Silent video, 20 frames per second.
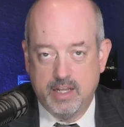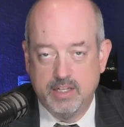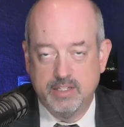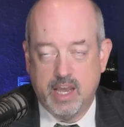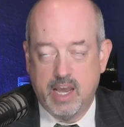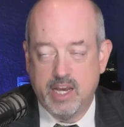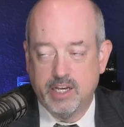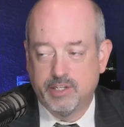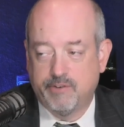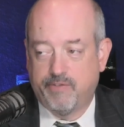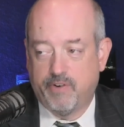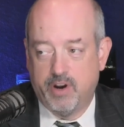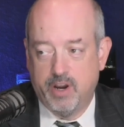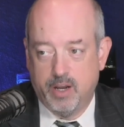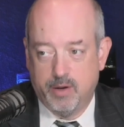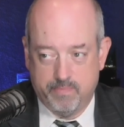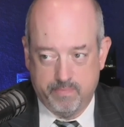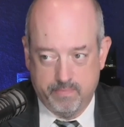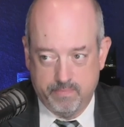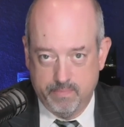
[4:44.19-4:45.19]
He's asked for
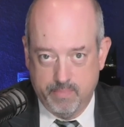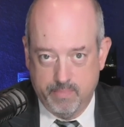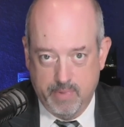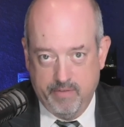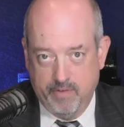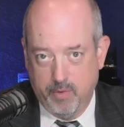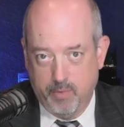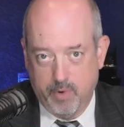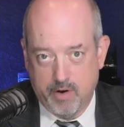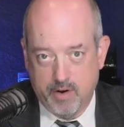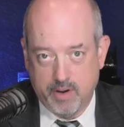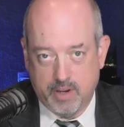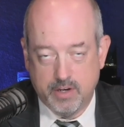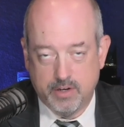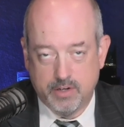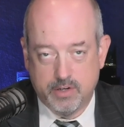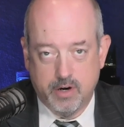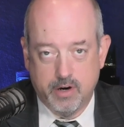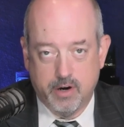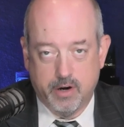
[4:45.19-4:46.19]
help everywhere he
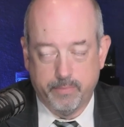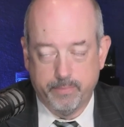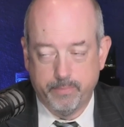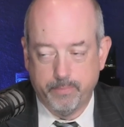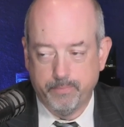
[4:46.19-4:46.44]
can turn.